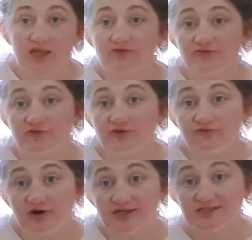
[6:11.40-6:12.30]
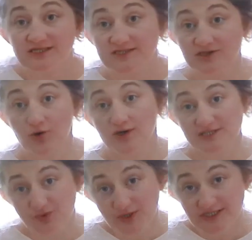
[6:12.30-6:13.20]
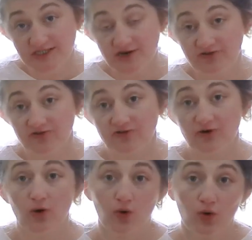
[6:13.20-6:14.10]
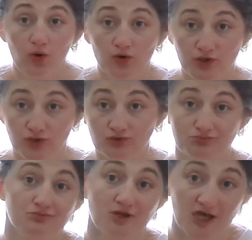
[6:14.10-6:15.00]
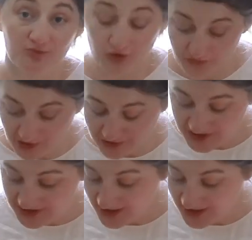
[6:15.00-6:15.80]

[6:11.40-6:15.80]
If you find it isn't quite sweet enough, or you like more rose